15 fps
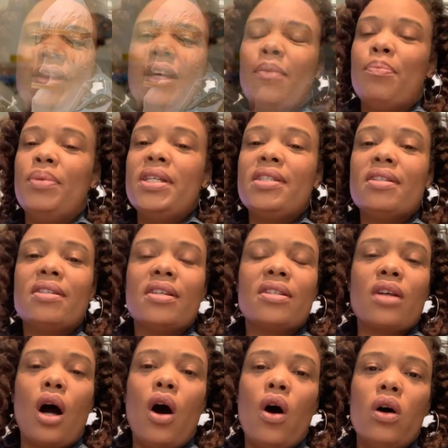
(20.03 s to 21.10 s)
that
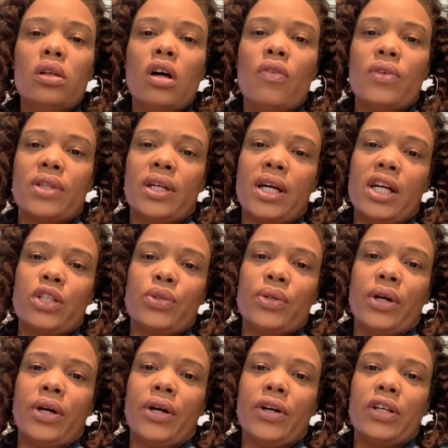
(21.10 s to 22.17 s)
businesses all over the
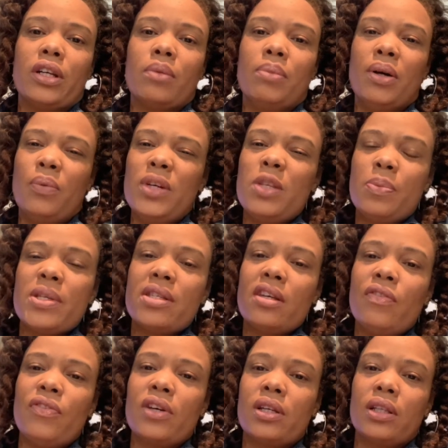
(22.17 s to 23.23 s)
country are hurting, but we
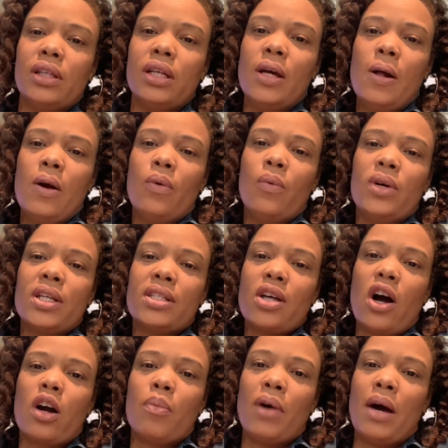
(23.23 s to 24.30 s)
specifically want to
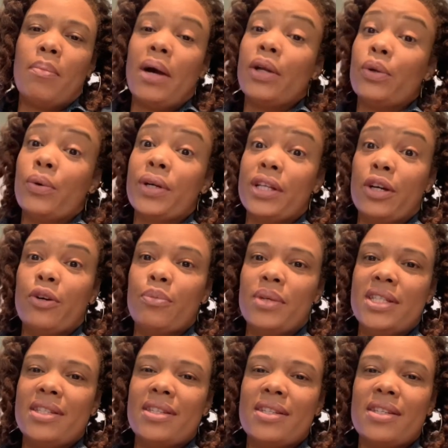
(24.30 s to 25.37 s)
talk about minority-owned
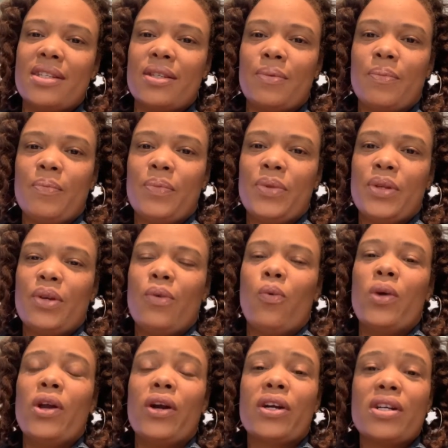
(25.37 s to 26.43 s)
businesses.
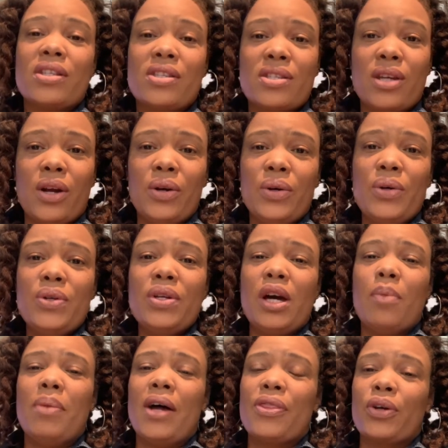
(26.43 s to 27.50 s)
We are concerned
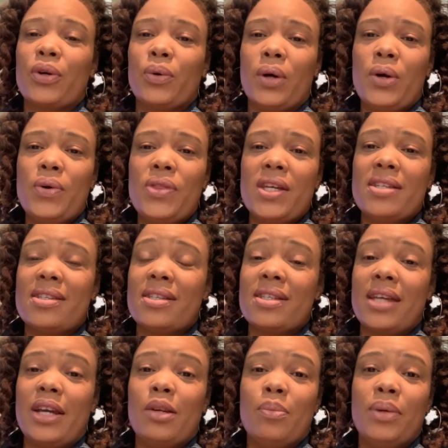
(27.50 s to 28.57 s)
about the growth and
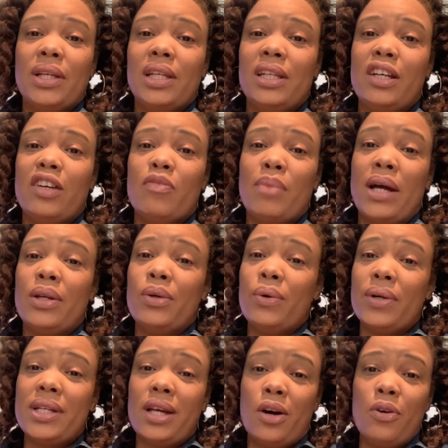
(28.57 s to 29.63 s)
sustainability of
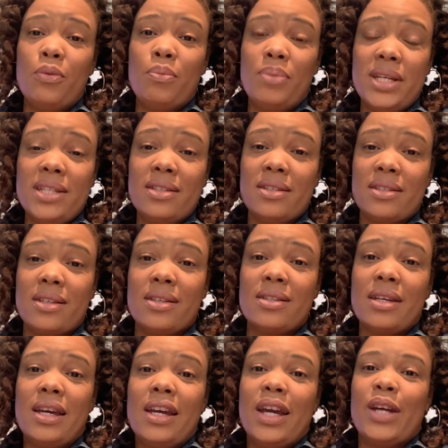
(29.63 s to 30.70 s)
minority-owned businesses
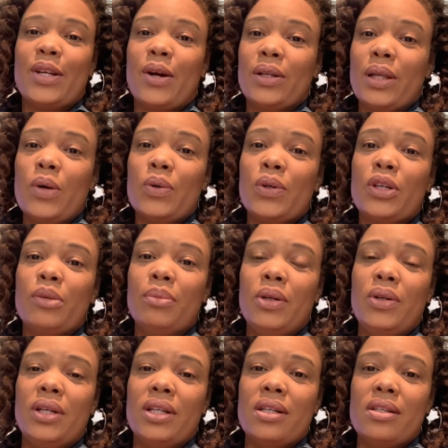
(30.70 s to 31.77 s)
in our local
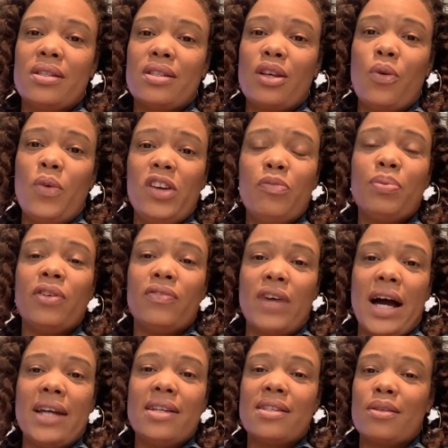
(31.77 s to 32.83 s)
community. So we've
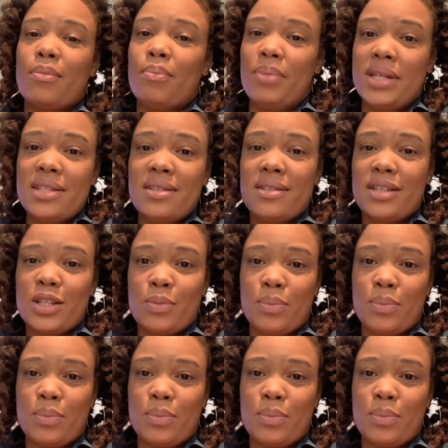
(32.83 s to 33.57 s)
provided some businesses